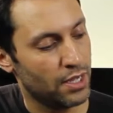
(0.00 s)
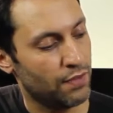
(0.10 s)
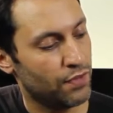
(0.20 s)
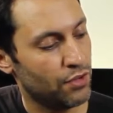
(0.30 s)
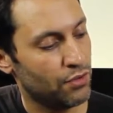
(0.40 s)

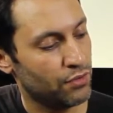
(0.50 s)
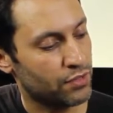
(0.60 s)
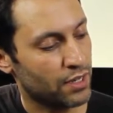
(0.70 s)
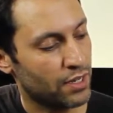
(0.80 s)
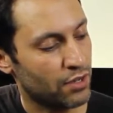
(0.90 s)
if you
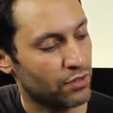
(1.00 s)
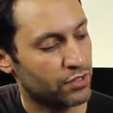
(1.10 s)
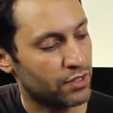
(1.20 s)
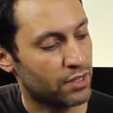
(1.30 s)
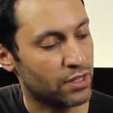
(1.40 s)
say go
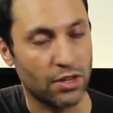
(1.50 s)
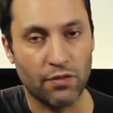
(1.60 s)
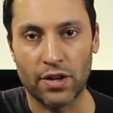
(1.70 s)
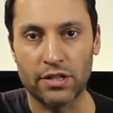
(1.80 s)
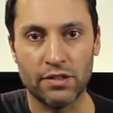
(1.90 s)
to the 3rd
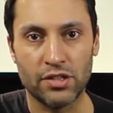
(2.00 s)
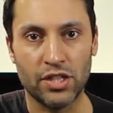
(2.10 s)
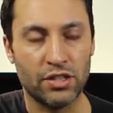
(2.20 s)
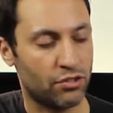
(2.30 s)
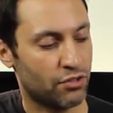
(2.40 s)
fret of the
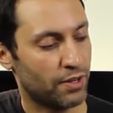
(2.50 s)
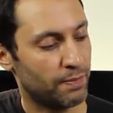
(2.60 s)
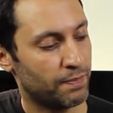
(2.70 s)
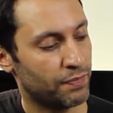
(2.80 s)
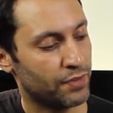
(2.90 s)
G
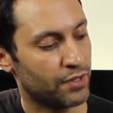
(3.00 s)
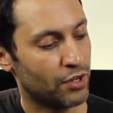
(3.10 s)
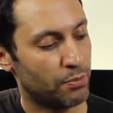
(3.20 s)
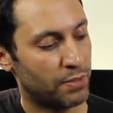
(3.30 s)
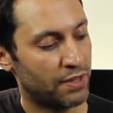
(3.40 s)
string, the
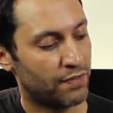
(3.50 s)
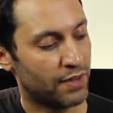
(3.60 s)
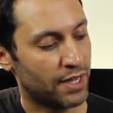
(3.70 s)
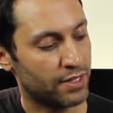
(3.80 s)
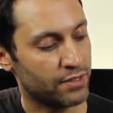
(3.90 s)
note B
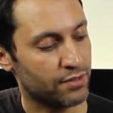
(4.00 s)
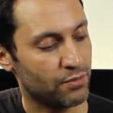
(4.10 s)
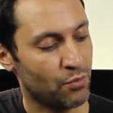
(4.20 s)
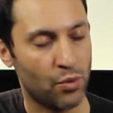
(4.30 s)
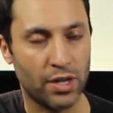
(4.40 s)
flat,
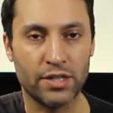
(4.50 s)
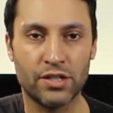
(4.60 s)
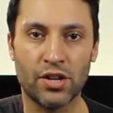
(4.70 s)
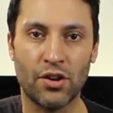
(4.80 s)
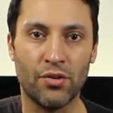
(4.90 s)

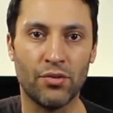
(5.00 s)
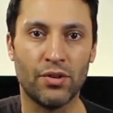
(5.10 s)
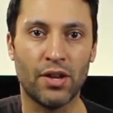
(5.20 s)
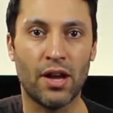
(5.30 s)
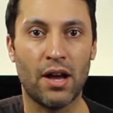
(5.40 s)
one
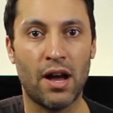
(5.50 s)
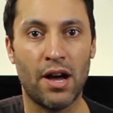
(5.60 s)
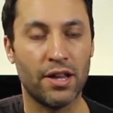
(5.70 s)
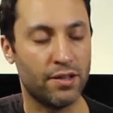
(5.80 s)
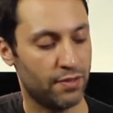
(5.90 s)
tone
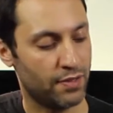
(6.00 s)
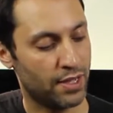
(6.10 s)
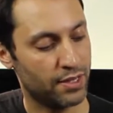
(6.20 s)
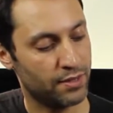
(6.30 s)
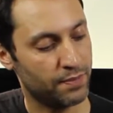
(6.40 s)
higher than
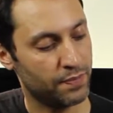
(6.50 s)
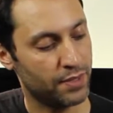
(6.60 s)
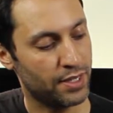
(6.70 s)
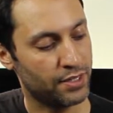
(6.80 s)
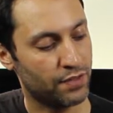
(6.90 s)
that
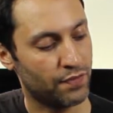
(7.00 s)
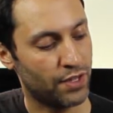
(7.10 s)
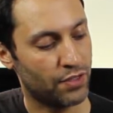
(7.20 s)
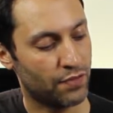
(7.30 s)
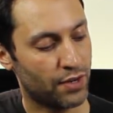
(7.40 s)
is the
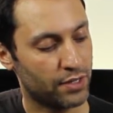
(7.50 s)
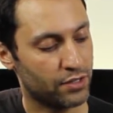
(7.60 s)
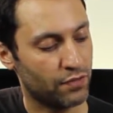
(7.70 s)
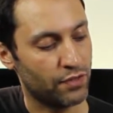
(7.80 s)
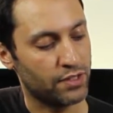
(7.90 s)
5th fret.
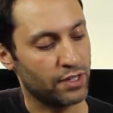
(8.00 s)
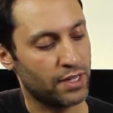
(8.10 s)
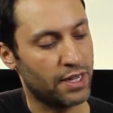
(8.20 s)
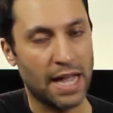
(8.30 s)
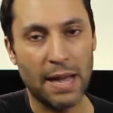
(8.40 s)
So if there's a
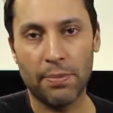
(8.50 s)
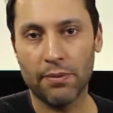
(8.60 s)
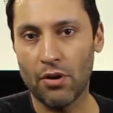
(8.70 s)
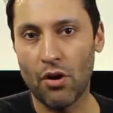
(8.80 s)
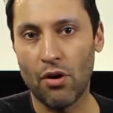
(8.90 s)
gap
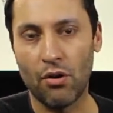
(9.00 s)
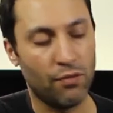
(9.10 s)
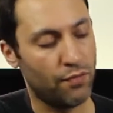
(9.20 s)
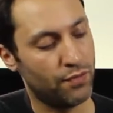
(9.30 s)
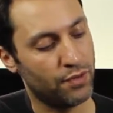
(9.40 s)

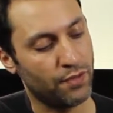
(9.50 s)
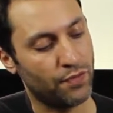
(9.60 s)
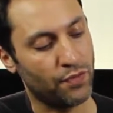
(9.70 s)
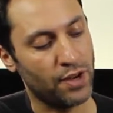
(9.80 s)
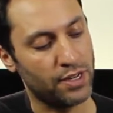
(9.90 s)
of a
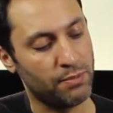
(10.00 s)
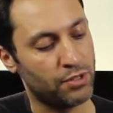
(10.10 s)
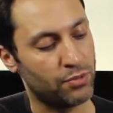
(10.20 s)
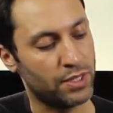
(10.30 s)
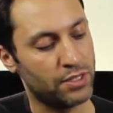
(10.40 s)
fret in
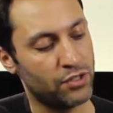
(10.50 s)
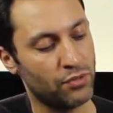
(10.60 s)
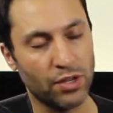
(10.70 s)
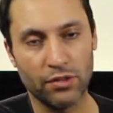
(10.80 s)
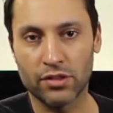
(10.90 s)
between
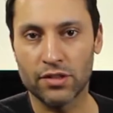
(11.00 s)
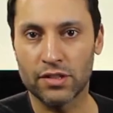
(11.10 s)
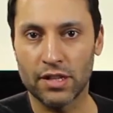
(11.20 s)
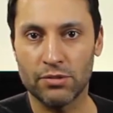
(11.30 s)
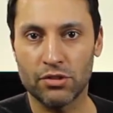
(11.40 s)
2 notes on the
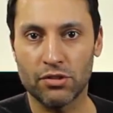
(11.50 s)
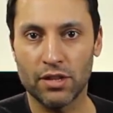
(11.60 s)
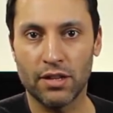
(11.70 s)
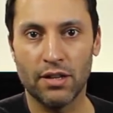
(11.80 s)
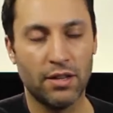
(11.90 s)
same
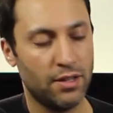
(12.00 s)
string,